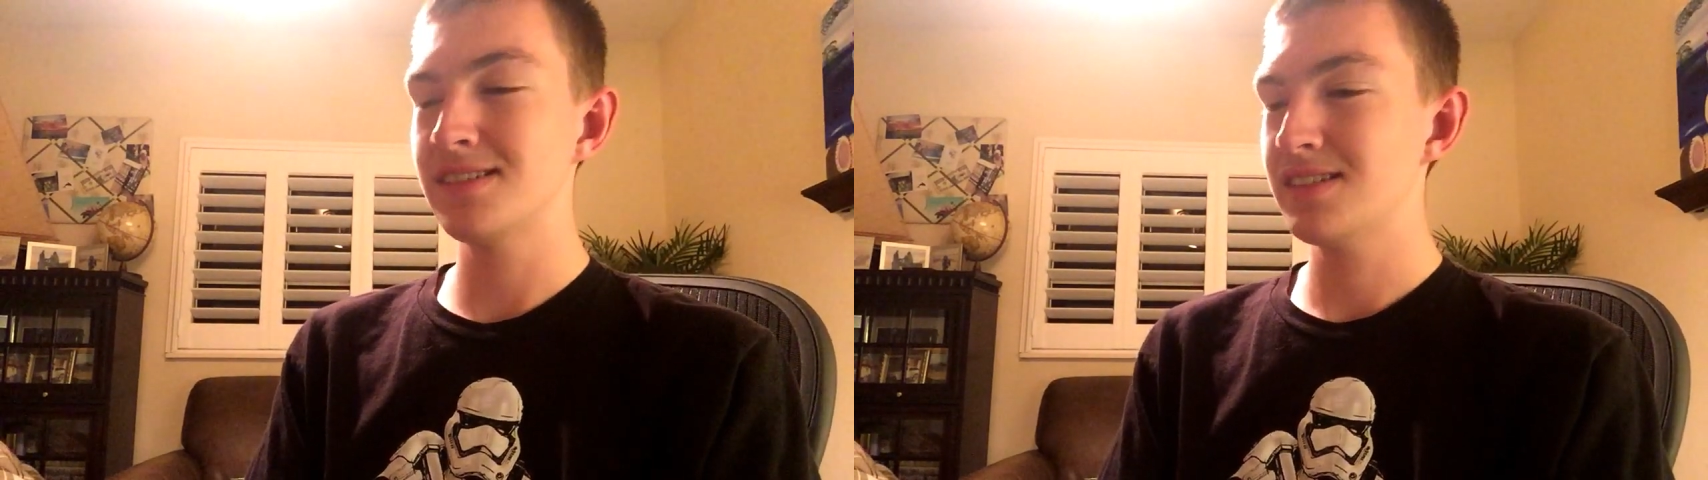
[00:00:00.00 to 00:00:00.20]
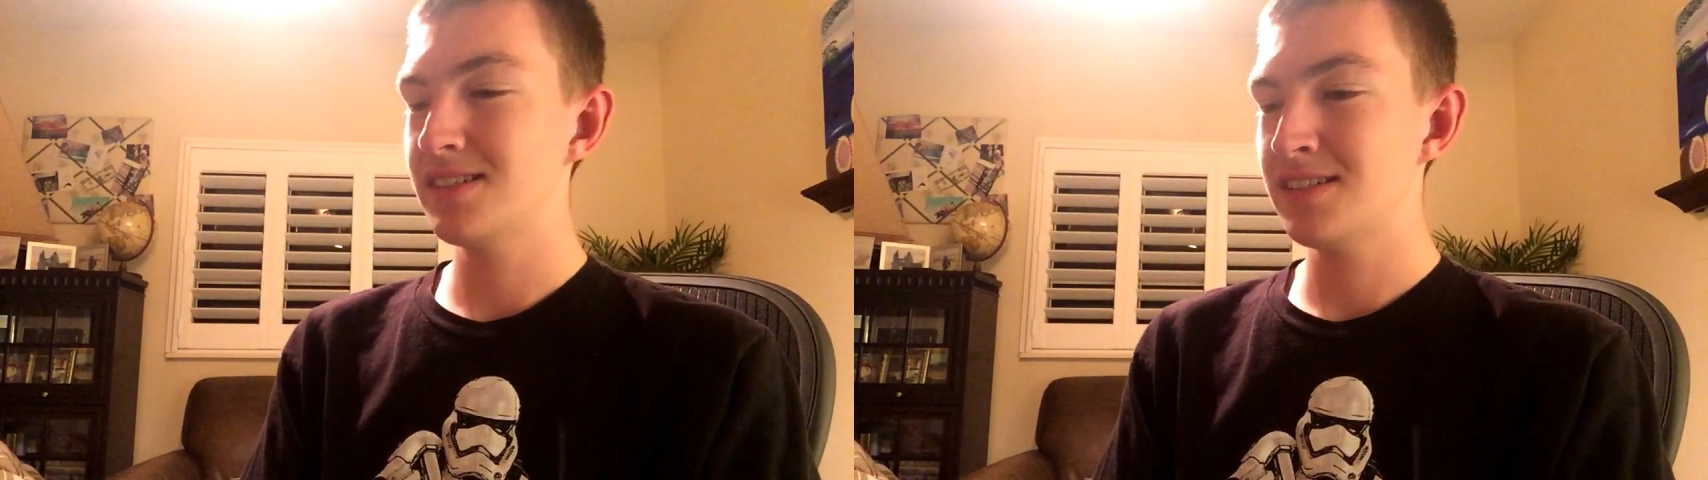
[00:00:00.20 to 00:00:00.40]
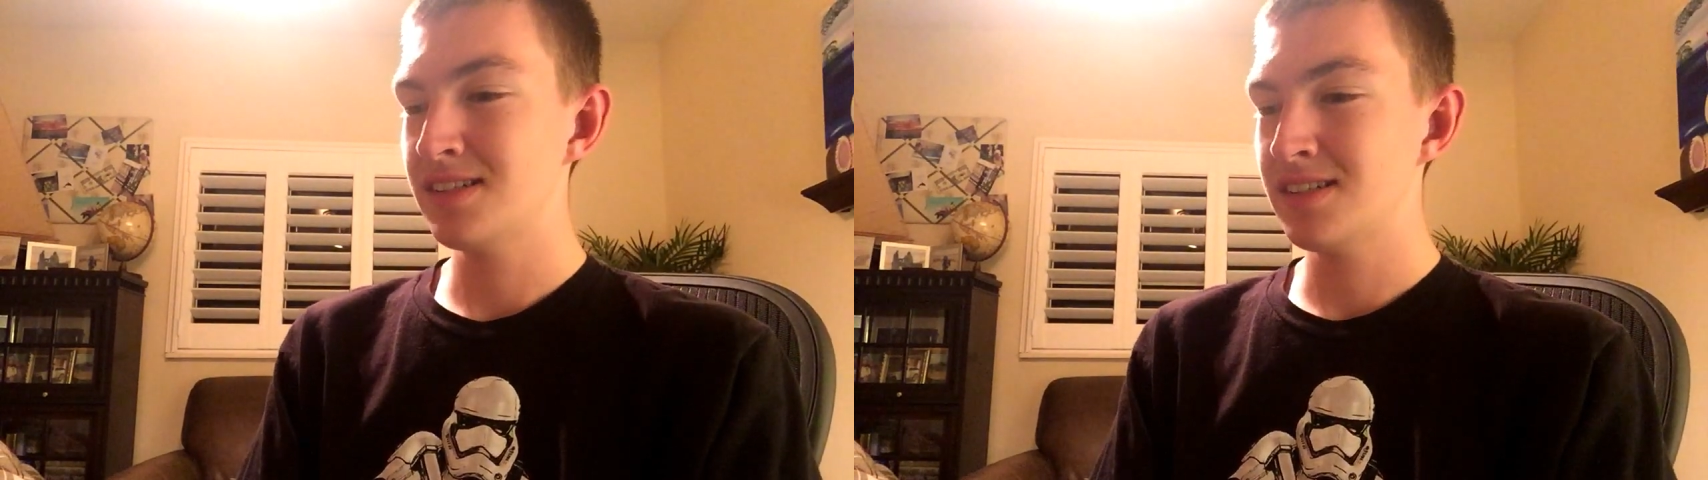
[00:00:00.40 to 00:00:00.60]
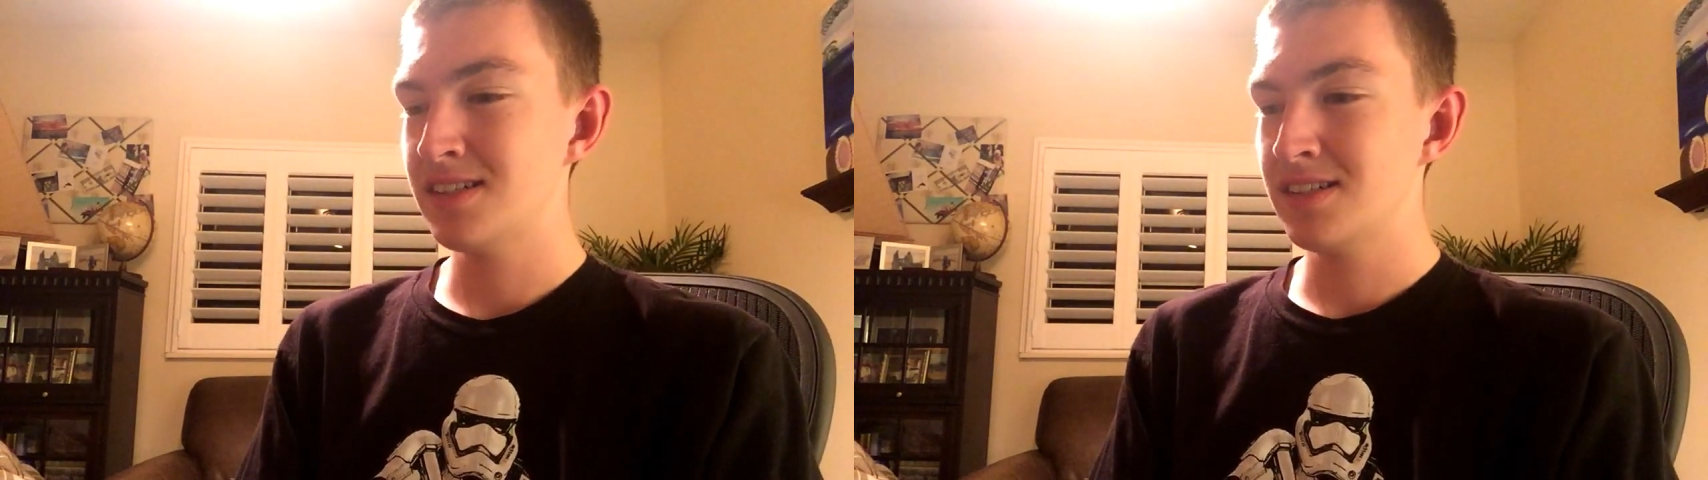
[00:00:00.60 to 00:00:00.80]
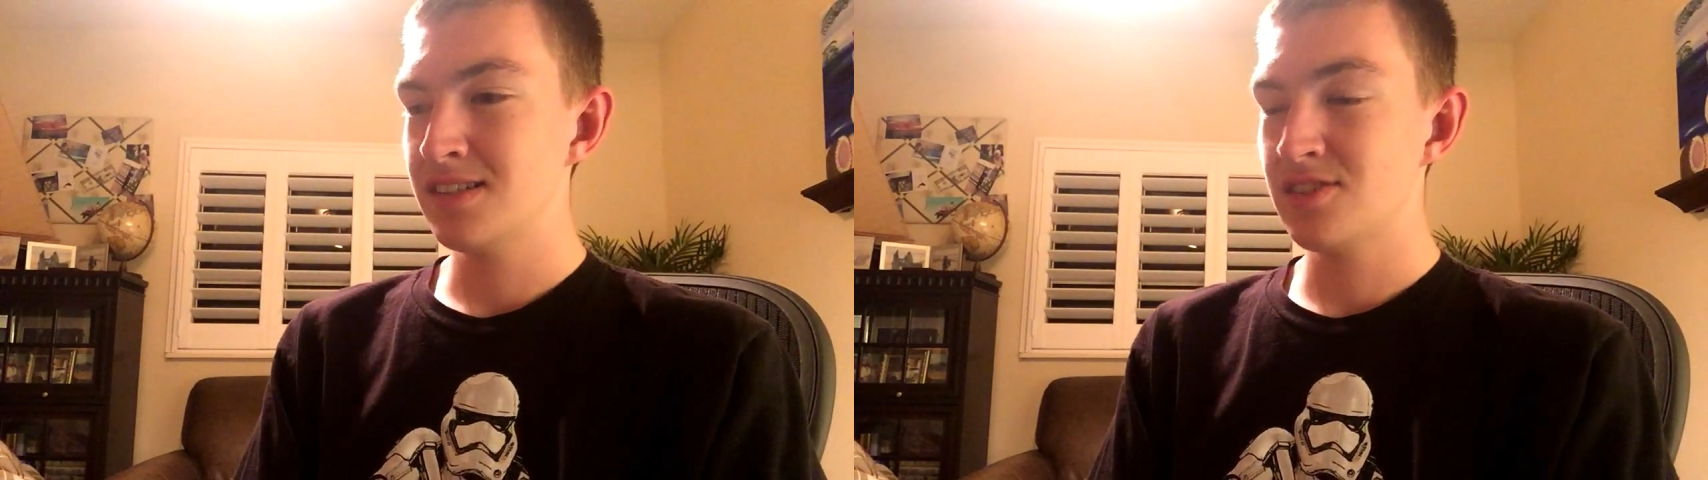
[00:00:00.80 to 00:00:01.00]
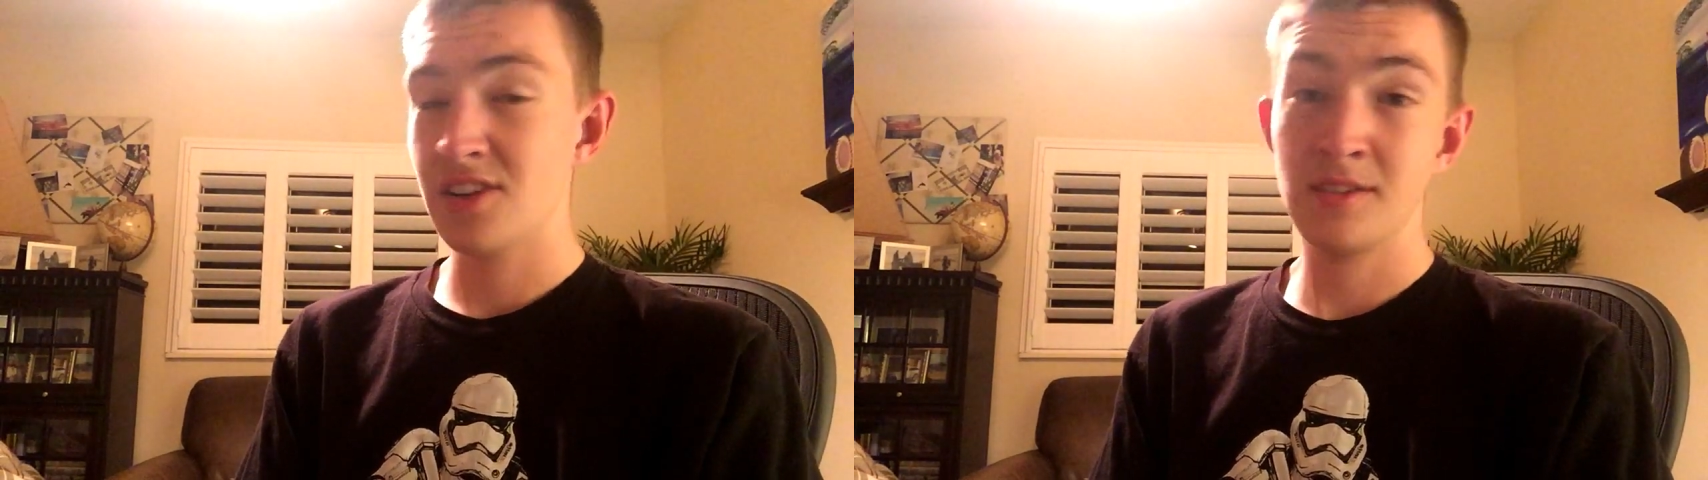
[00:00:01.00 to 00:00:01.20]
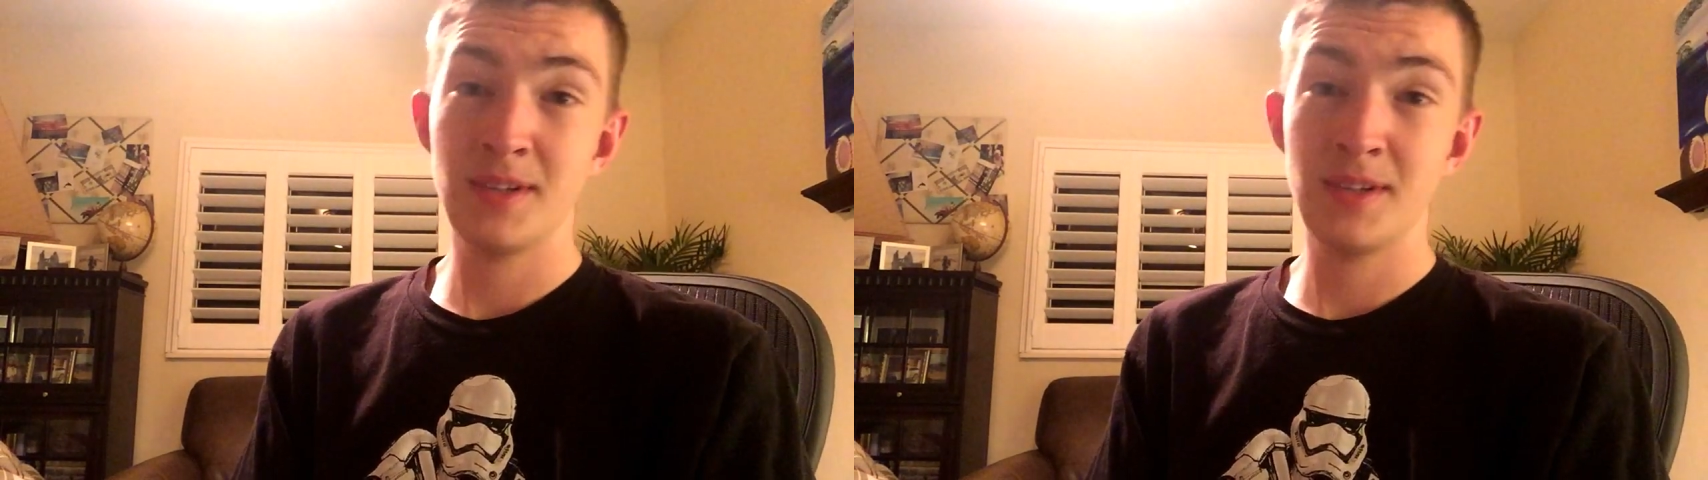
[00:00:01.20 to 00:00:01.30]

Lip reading: I'm trying to